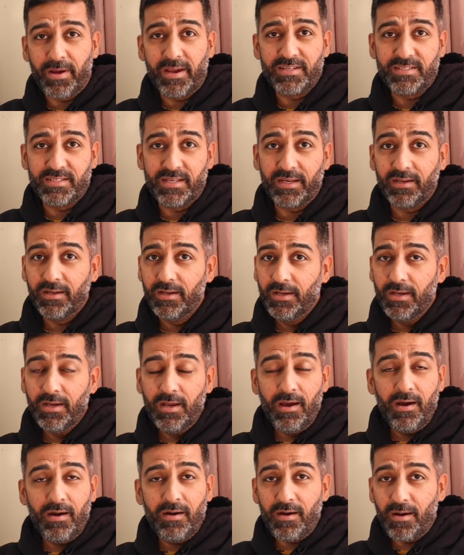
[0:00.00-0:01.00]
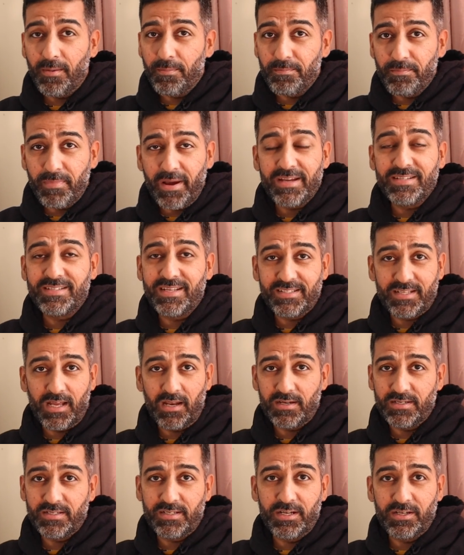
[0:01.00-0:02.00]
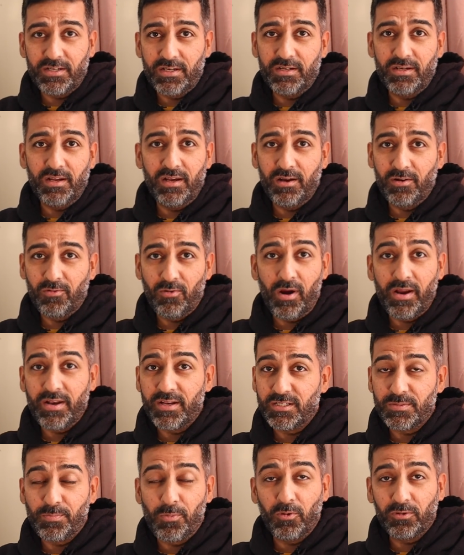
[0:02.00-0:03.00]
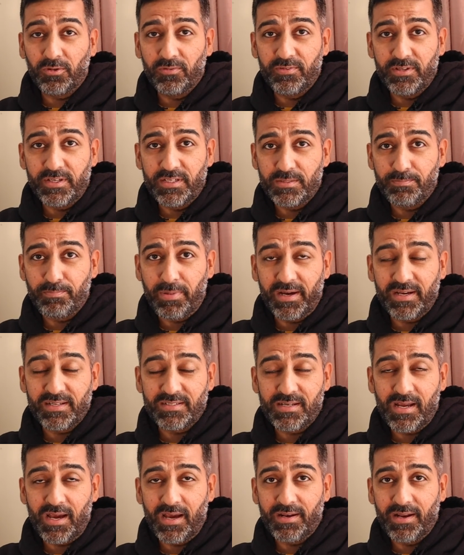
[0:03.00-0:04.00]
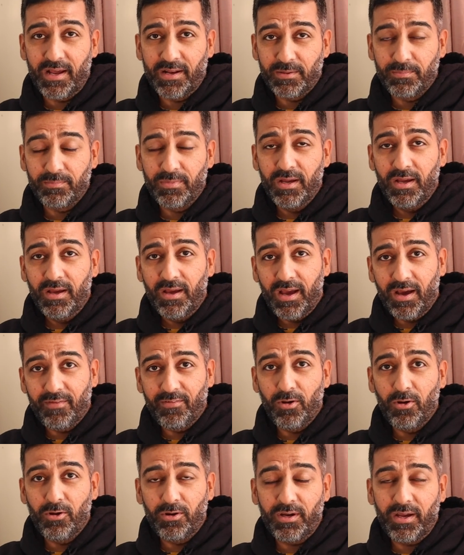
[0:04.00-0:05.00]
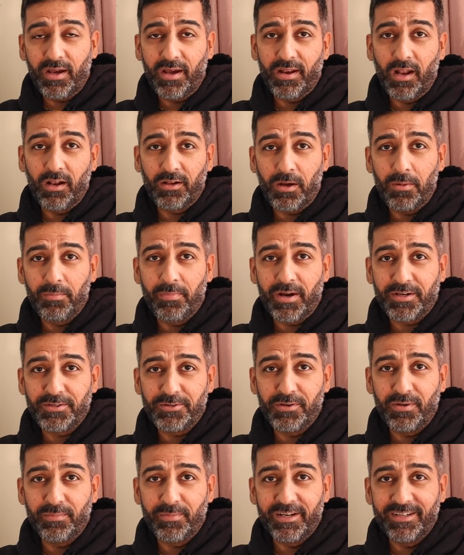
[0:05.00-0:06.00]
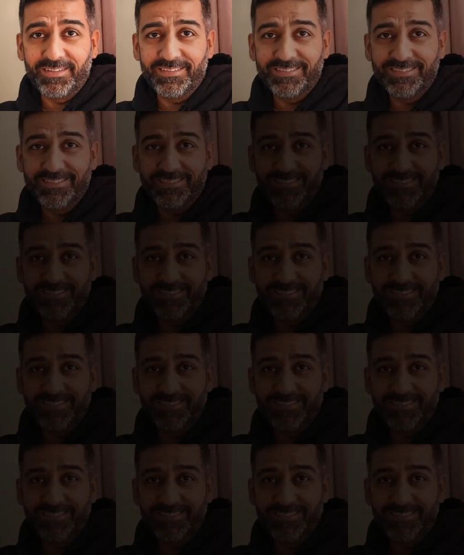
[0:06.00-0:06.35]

amazing, talented riders, both of these, Baz and Adam. Have a look, and I'll come back to you in a minute.